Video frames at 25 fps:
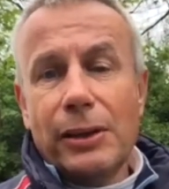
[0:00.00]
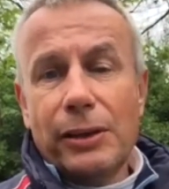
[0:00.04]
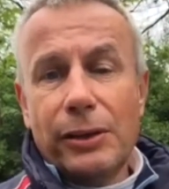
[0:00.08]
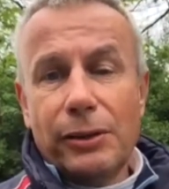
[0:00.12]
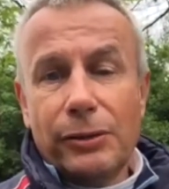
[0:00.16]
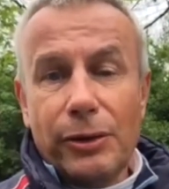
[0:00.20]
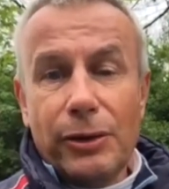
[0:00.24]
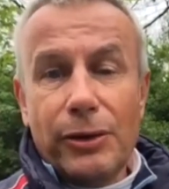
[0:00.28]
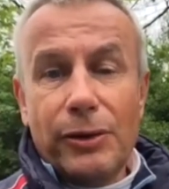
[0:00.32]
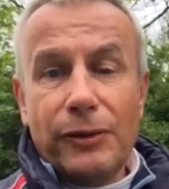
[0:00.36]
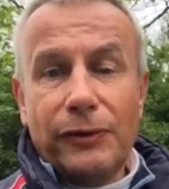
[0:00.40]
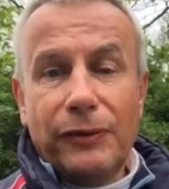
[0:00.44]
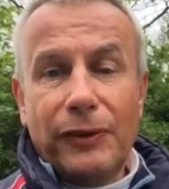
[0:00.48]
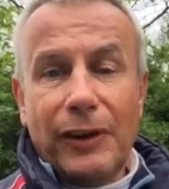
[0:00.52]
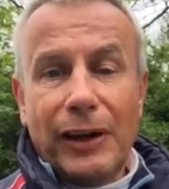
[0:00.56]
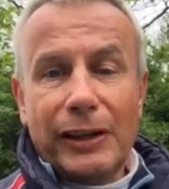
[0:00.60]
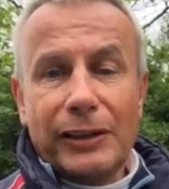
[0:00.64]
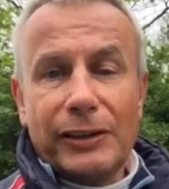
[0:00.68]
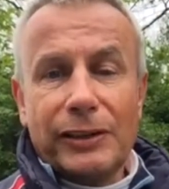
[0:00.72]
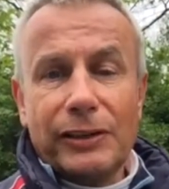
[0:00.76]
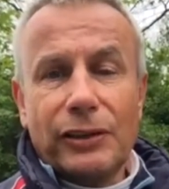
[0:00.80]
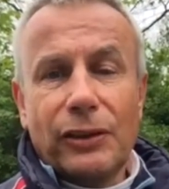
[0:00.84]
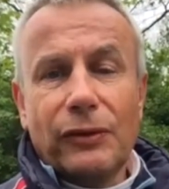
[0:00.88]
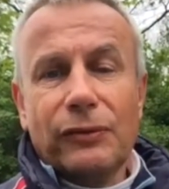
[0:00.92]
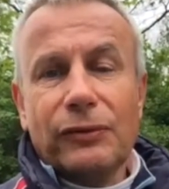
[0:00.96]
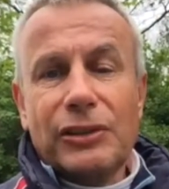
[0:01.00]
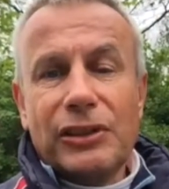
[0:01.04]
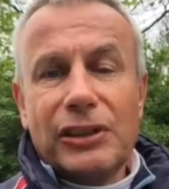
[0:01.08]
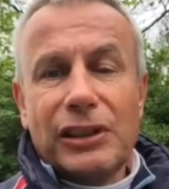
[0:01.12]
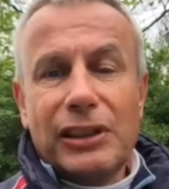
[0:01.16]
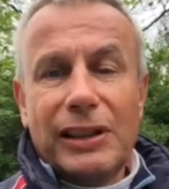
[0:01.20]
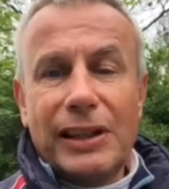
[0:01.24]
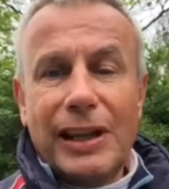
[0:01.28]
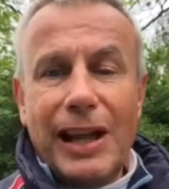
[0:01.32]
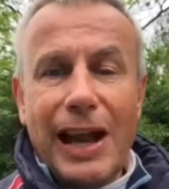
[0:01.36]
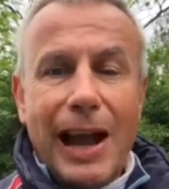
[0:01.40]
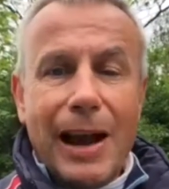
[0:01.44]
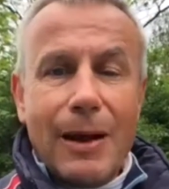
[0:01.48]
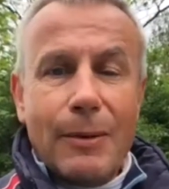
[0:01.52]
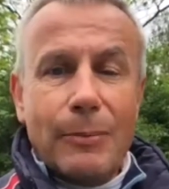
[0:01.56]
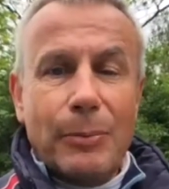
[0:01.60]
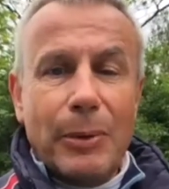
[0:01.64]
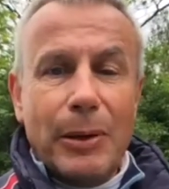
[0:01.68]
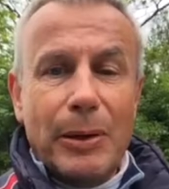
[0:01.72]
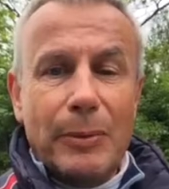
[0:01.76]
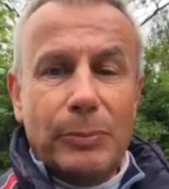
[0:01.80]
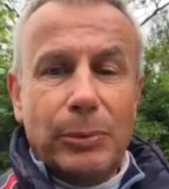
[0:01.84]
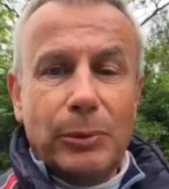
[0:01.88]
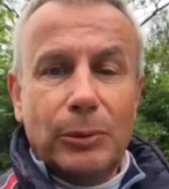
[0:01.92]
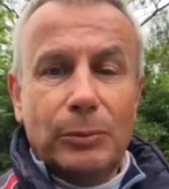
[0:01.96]
There are other factors. Obviously, how
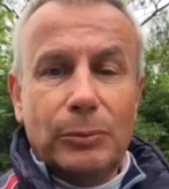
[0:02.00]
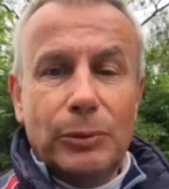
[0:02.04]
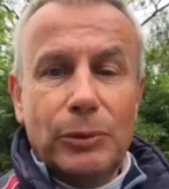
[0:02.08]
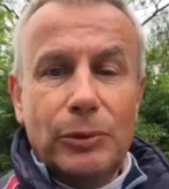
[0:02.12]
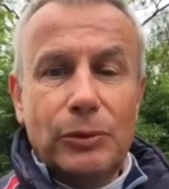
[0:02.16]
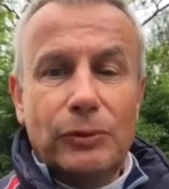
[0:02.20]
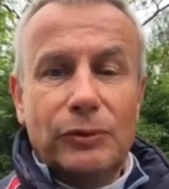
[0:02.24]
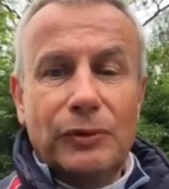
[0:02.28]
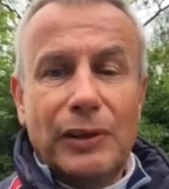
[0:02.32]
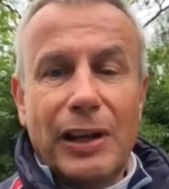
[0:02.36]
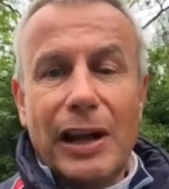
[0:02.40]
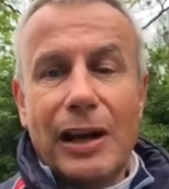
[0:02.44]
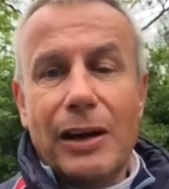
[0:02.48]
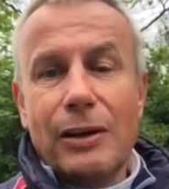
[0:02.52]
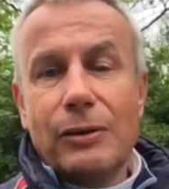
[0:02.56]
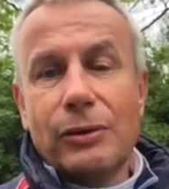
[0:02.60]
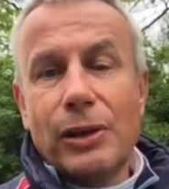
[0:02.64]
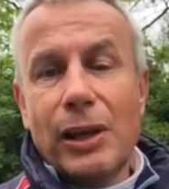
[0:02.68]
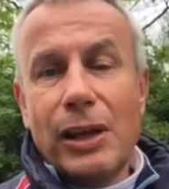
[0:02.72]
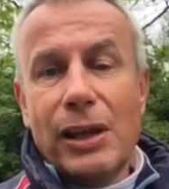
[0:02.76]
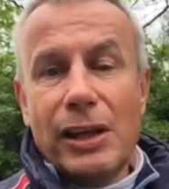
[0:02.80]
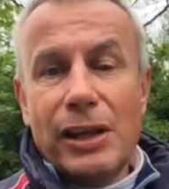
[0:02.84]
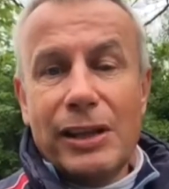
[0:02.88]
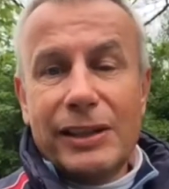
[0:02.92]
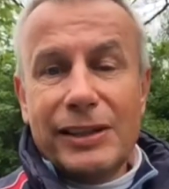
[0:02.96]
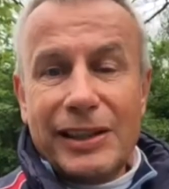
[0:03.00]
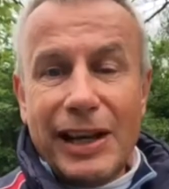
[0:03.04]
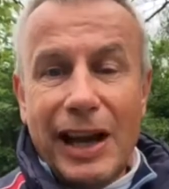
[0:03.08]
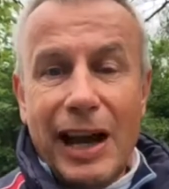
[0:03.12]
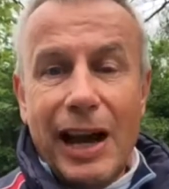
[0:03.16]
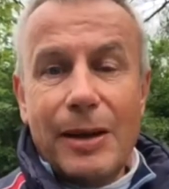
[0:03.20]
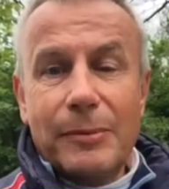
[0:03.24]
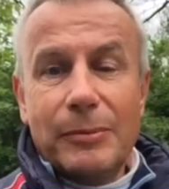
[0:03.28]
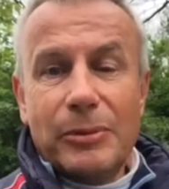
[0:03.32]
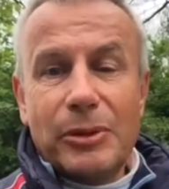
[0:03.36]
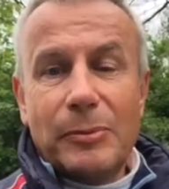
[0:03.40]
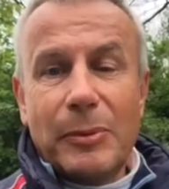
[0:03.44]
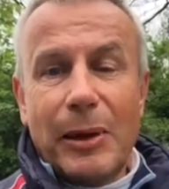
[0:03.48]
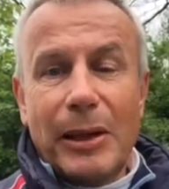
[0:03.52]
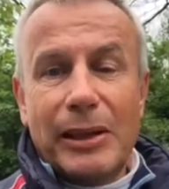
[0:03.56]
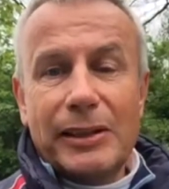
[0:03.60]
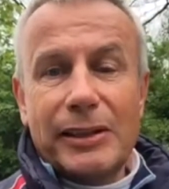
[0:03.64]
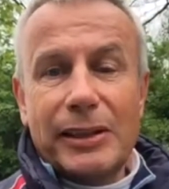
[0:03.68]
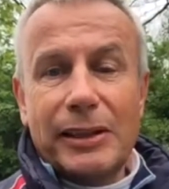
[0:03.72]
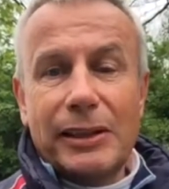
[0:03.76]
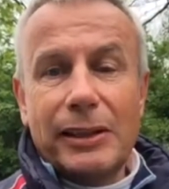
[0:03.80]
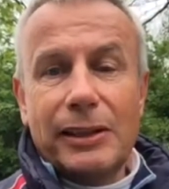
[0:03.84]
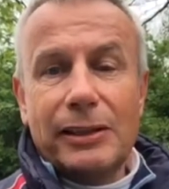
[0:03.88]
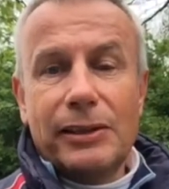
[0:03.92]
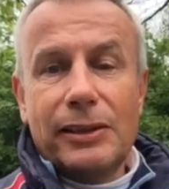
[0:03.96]
people move now, time
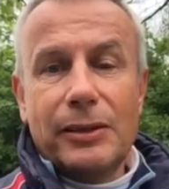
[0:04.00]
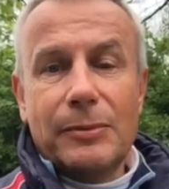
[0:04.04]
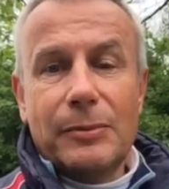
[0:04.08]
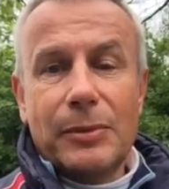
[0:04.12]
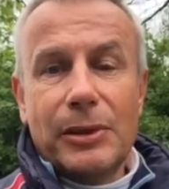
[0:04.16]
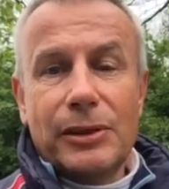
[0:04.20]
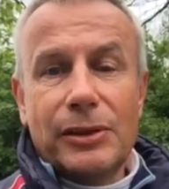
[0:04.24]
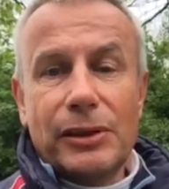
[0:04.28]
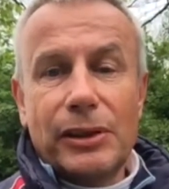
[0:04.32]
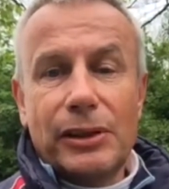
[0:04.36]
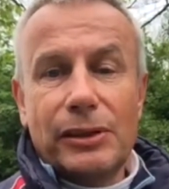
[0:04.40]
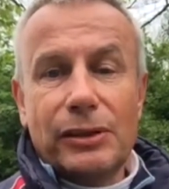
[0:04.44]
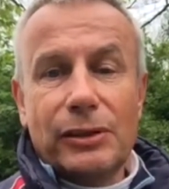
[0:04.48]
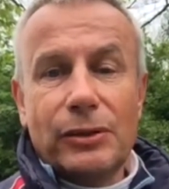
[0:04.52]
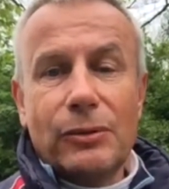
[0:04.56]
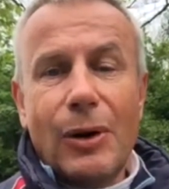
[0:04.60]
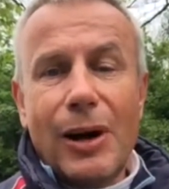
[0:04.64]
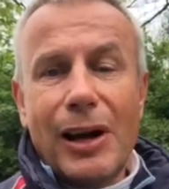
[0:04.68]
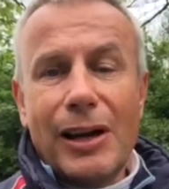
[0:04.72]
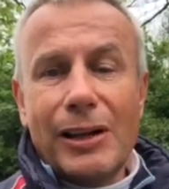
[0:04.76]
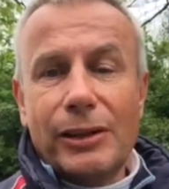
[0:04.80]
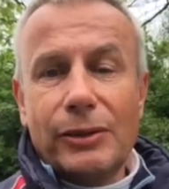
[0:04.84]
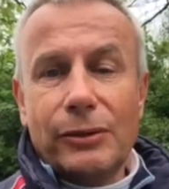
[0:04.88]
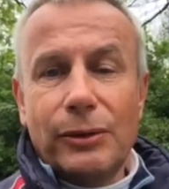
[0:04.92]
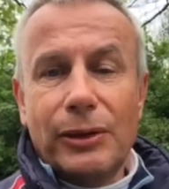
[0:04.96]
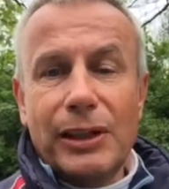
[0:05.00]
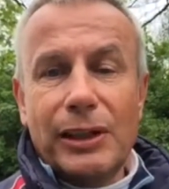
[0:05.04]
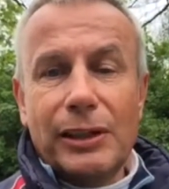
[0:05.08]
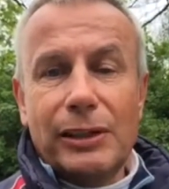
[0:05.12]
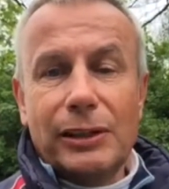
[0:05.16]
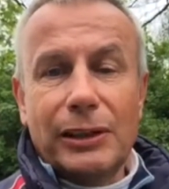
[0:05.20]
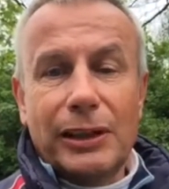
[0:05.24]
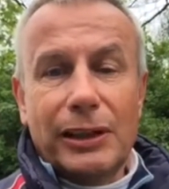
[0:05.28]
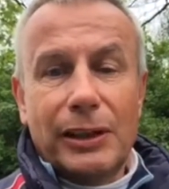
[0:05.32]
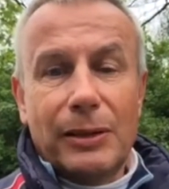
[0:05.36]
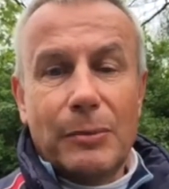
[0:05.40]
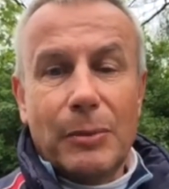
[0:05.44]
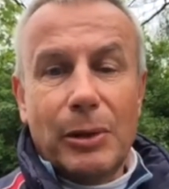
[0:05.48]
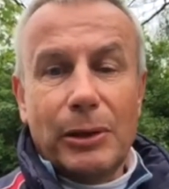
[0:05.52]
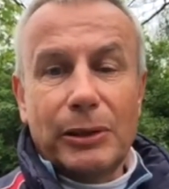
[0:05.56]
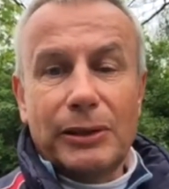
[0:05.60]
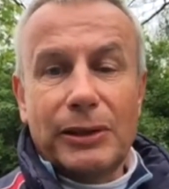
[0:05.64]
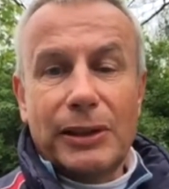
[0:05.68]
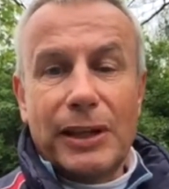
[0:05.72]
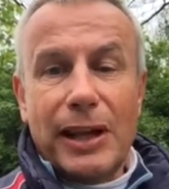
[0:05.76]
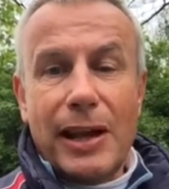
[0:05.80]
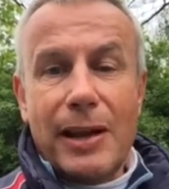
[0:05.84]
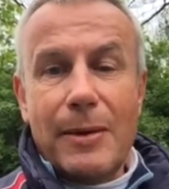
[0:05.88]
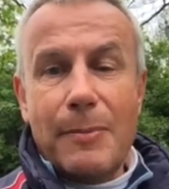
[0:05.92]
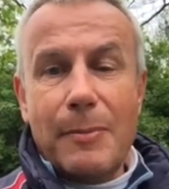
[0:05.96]
spent in the gym is quite critical in a
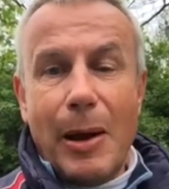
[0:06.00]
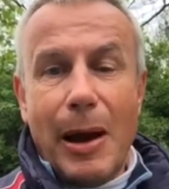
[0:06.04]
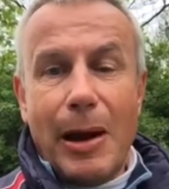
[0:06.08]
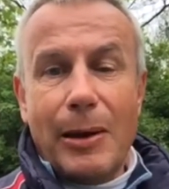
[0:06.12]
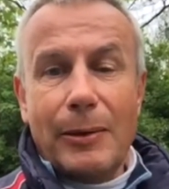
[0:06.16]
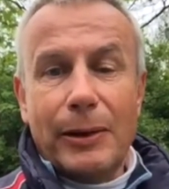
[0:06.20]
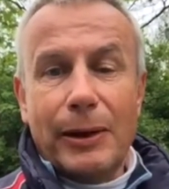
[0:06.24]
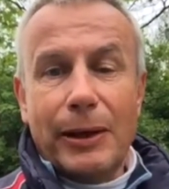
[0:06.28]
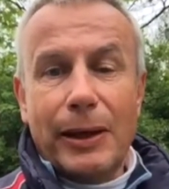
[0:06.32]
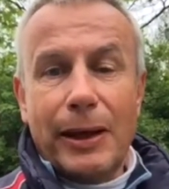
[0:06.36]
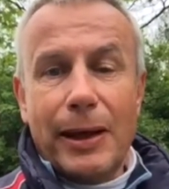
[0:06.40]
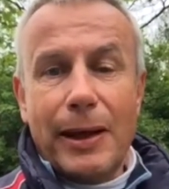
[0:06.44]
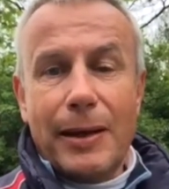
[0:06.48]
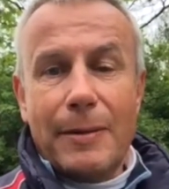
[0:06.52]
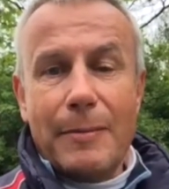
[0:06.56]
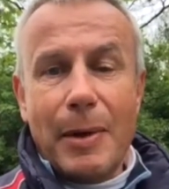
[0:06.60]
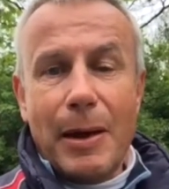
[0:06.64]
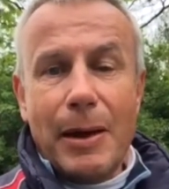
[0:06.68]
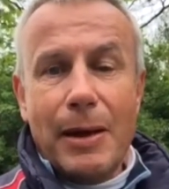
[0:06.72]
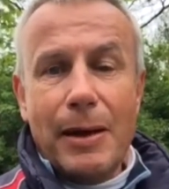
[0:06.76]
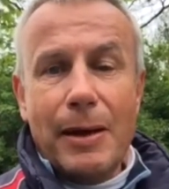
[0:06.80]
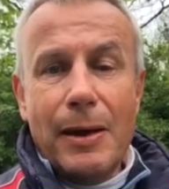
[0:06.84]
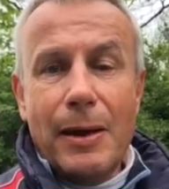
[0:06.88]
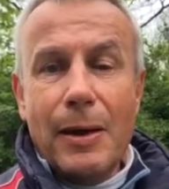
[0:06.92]
modern day power game.